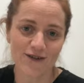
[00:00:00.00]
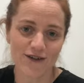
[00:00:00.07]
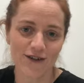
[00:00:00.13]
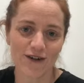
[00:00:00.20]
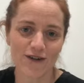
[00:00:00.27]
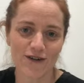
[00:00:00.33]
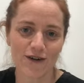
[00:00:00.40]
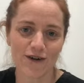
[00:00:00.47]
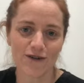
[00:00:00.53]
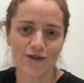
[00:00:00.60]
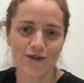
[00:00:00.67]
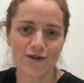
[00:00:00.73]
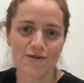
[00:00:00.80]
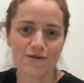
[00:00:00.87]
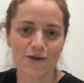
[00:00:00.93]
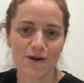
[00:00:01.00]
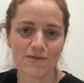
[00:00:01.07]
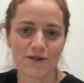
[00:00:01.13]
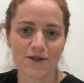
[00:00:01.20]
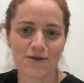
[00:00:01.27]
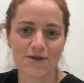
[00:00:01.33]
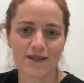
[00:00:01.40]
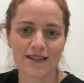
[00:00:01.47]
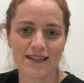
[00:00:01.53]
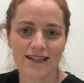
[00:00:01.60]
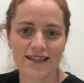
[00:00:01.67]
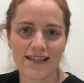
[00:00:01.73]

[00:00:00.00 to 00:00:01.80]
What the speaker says: to your new form tutors in